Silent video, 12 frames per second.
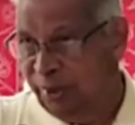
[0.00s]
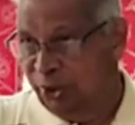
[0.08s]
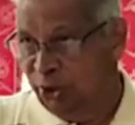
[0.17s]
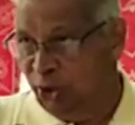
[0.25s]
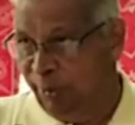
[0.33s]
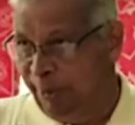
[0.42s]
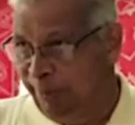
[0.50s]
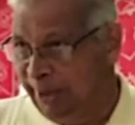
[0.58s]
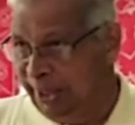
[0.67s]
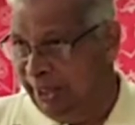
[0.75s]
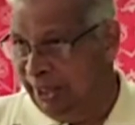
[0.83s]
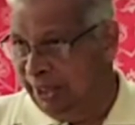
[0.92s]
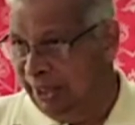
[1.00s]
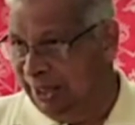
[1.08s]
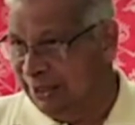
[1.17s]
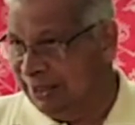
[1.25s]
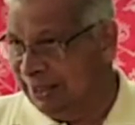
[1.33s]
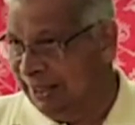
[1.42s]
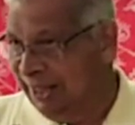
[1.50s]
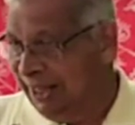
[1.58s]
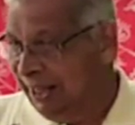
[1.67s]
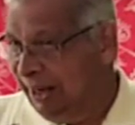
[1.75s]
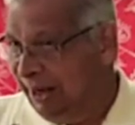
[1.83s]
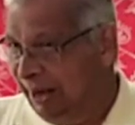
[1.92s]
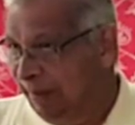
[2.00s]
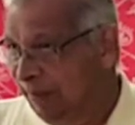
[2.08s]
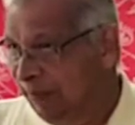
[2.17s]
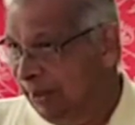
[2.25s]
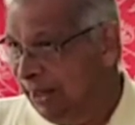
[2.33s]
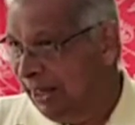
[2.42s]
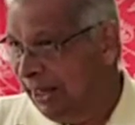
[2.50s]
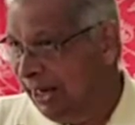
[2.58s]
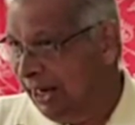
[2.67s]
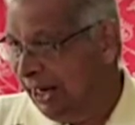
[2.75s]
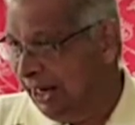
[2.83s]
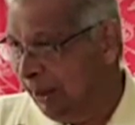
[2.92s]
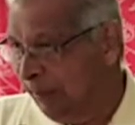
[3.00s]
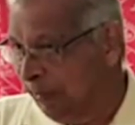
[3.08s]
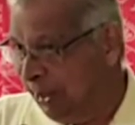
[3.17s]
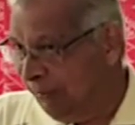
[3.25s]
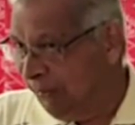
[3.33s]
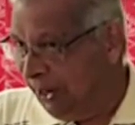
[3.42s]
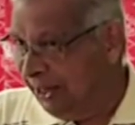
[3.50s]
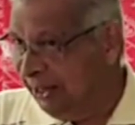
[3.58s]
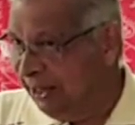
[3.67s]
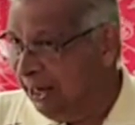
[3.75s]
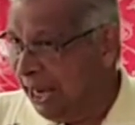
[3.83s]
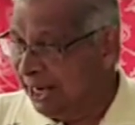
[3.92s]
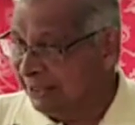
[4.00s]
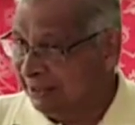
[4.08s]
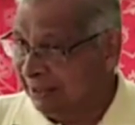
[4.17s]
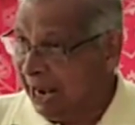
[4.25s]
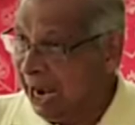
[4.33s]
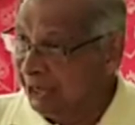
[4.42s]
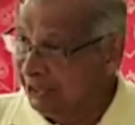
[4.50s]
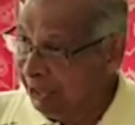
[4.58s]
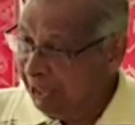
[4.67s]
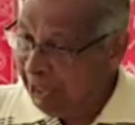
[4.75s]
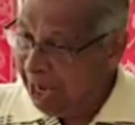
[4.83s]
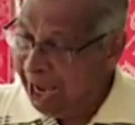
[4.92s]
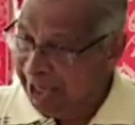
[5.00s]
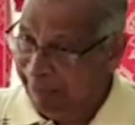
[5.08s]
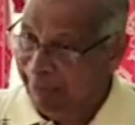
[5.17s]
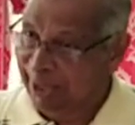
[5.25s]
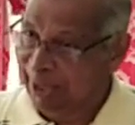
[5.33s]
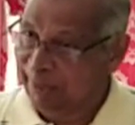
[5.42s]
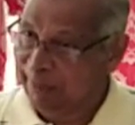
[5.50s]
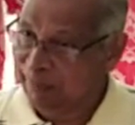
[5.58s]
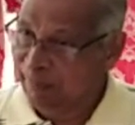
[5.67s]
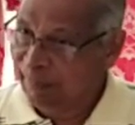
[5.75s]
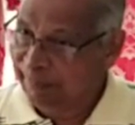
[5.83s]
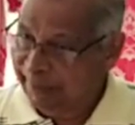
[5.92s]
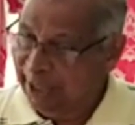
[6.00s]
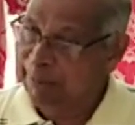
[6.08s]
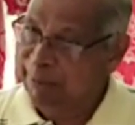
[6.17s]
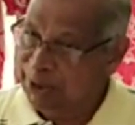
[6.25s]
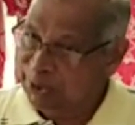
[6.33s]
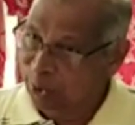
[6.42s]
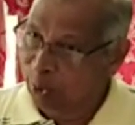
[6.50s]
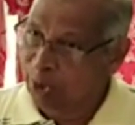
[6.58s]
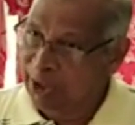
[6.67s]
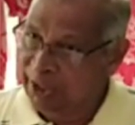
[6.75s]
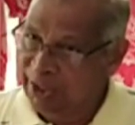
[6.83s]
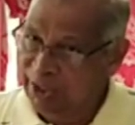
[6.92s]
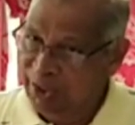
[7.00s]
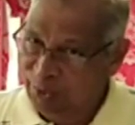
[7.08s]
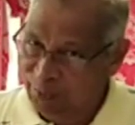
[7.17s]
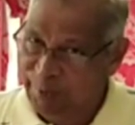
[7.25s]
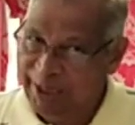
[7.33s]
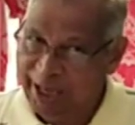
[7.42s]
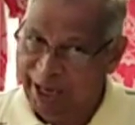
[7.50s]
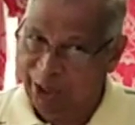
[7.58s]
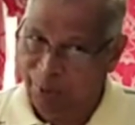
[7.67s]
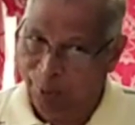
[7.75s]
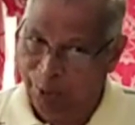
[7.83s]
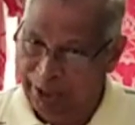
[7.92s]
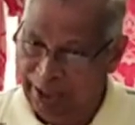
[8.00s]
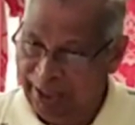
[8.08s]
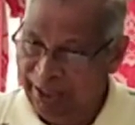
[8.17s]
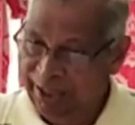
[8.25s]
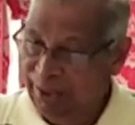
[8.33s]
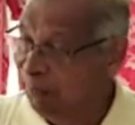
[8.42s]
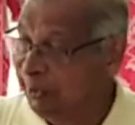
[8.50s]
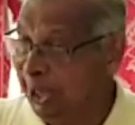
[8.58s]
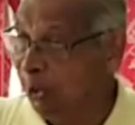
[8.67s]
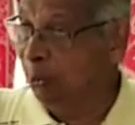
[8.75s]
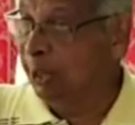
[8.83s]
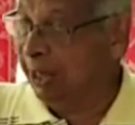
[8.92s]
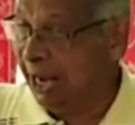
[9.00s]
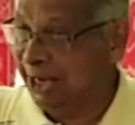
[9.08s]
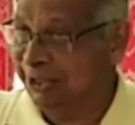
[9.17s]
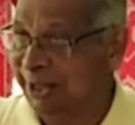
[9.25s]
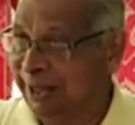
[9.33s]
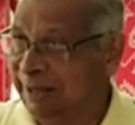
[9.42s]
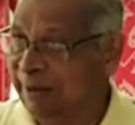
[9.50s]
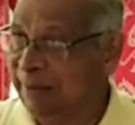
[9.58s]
Human being is defined as rational animal. That means we are only rational.